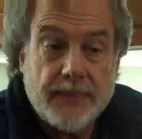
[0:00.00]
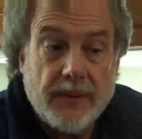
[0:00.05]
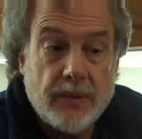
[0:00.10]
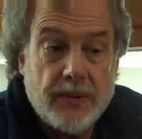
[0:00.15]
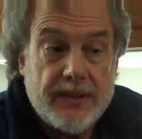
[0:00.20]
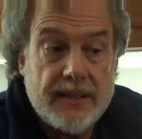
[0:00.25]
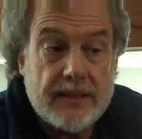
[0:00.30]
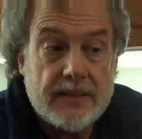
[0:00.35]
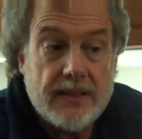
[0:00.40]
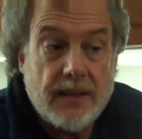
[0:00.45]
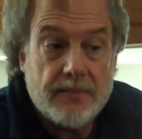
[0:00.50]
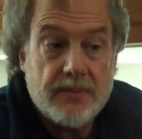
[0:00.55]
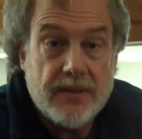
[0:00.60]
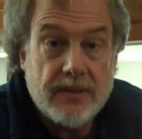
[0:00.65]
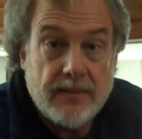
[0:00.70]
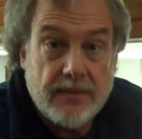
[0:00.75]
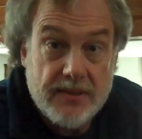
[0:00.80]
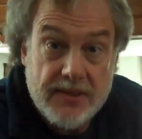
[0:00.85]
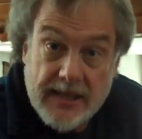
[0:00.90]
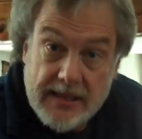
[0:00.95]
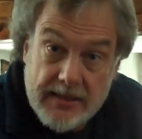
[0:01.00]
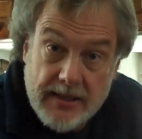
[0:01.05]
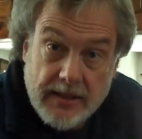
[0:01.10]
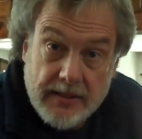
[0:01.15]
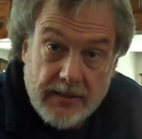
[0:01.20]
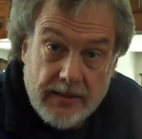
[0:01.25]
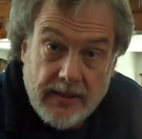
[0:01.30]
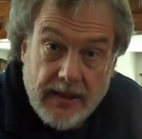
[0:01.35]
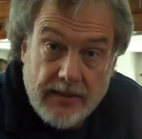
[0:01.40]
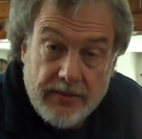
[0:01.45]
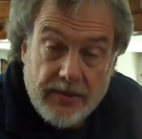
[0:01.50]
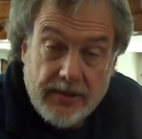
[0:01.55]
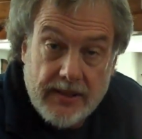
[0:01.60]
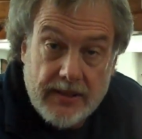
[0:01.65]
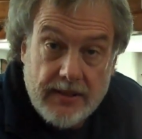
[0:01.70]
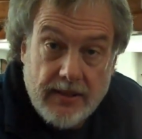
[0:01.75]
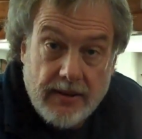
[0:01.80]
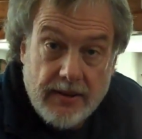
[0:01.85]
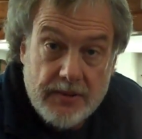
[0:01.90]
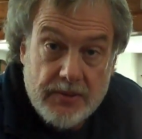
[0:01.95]
with the exception of the 600 level
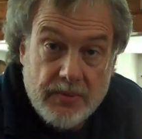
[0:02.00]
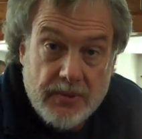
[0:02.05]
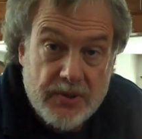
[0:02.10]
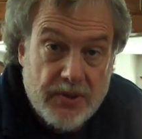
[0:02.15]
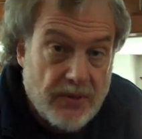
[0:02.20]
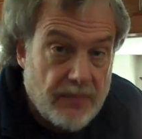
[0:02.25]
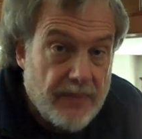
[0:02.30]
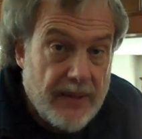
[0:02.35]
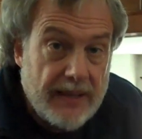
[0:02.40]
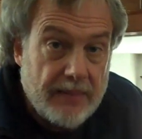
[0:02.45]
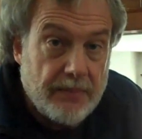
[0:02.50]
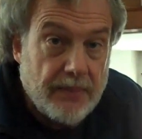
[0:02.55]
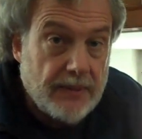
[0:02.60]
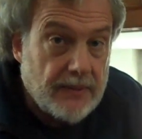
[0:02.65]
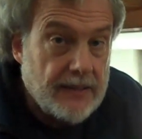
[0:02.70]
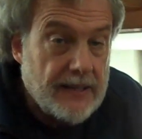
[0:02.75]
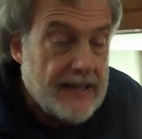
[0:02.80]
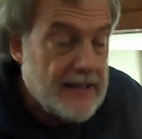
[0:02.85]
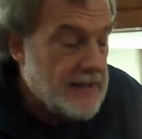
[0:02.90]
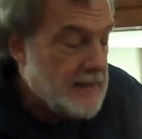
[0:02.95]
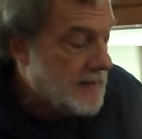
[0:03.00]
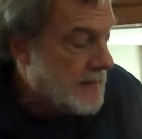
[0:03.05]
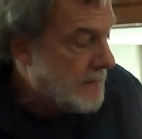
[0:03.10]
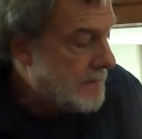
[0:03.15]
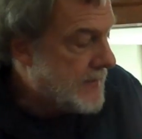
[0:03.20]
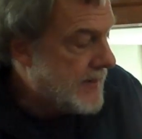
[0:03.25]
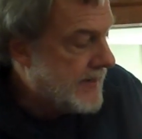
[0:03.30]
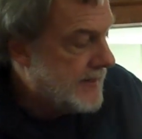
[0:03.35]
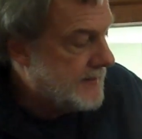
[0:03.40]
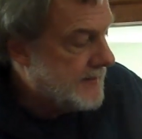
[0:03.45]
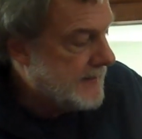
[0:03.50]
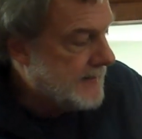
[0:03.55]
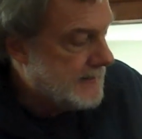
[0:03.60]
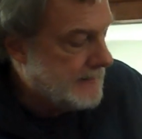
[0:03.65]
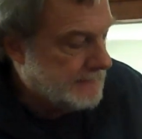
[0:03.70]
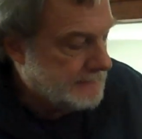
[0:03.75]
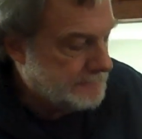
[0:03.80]
guitars, which are maple. But